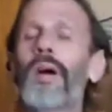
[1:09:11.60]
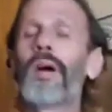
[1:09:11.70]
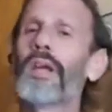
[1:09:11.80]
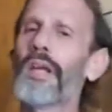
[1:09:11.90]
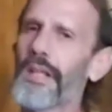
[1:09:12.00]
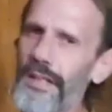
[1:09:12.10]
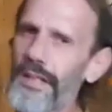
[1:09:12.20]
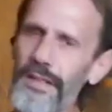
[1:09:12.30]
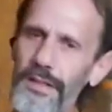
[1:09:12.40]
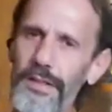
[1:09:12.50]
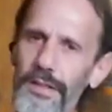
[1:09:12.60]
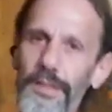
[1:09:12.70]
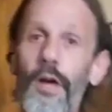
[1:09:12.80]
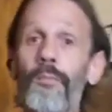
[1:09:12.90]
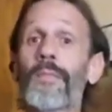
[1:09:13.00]
but
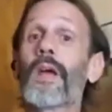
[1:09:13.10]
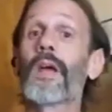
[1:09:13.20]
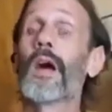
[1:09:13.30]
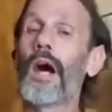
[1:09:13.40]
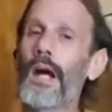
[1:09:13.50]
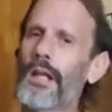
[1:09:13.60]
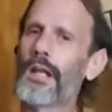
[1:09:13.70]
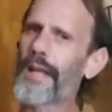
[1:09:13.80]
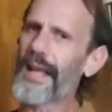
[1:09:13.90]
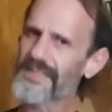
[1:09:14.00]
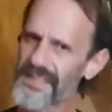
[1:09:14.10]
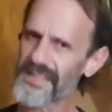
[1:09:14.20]
you know, as